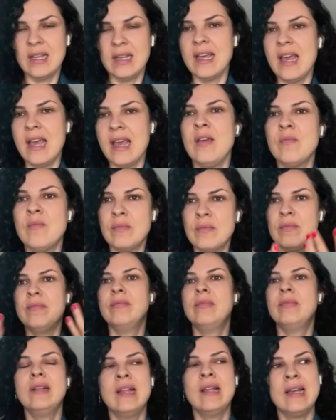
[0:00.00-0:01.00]

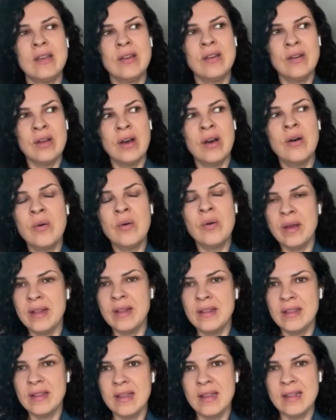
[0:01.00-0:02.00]
came, like,
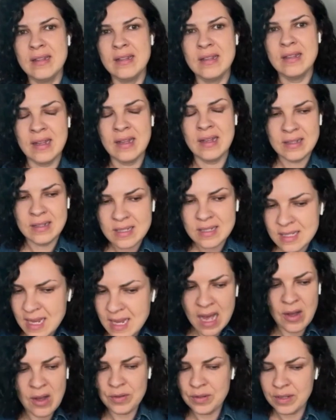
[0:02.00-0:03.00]
and the
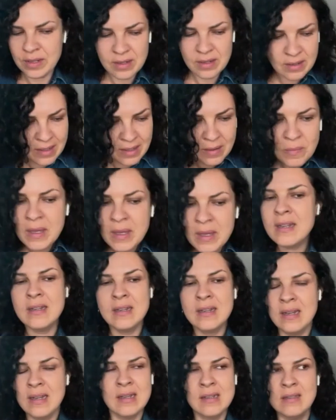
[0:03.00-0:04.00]
sound, and
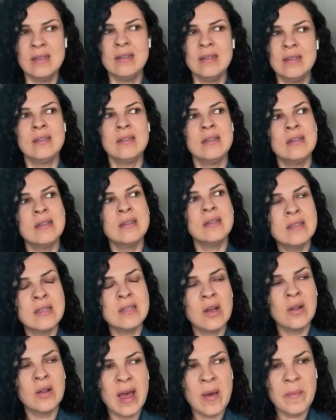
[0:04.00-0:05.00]
immediately it
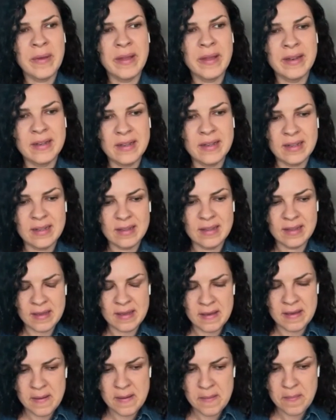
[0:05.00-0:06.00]
all happened,
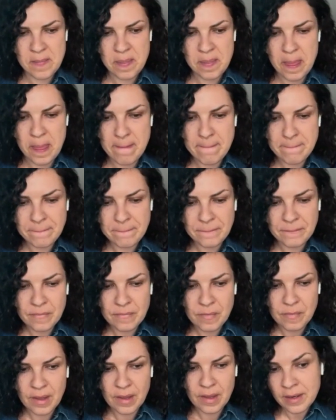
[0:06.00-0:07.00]

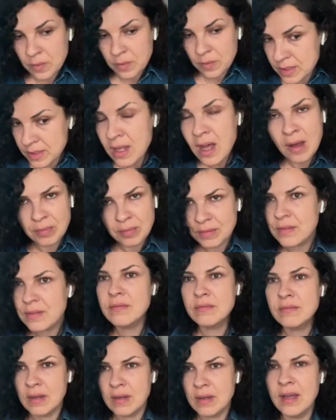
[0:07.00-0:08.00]
and we stopped.
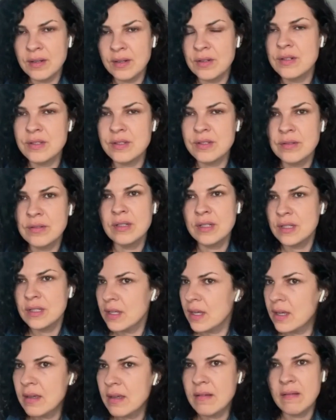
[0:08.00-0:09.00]
I understood that
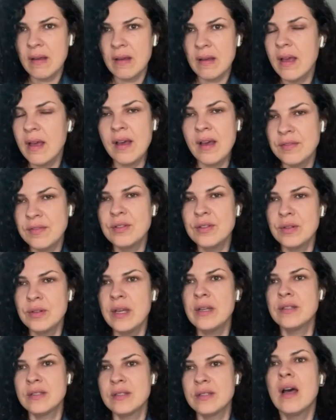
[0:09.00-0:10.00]
I have to,
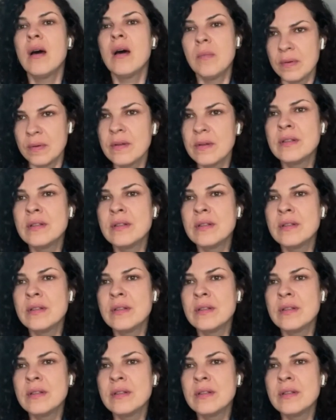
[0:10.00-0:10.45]
like, stop.